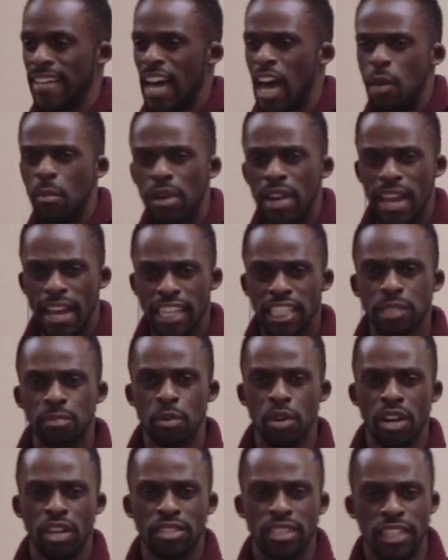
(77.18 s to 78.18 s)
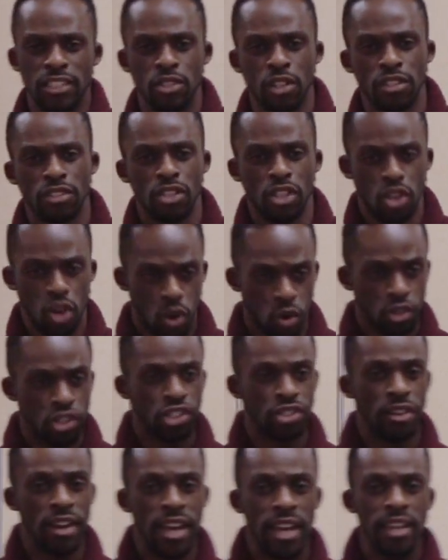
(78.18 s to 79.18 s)
I'm an expert because I took the GO
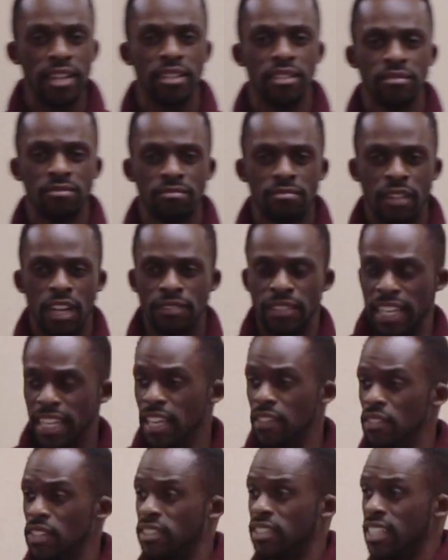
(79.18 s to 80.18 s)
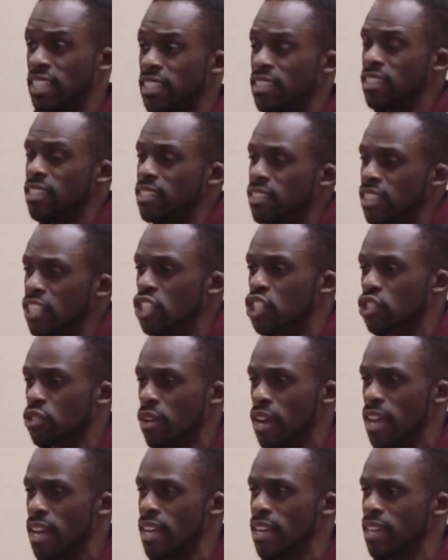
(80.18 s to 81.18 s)
train, I've taken the TTC
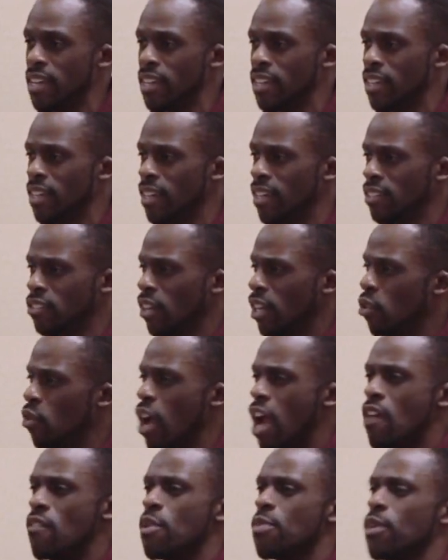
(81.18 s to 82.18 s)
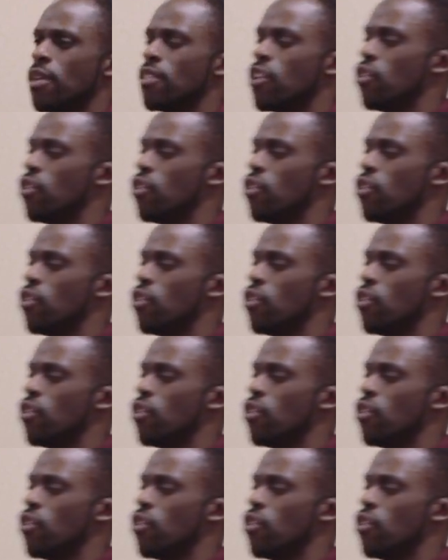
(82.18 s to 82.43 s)
train, so I know everything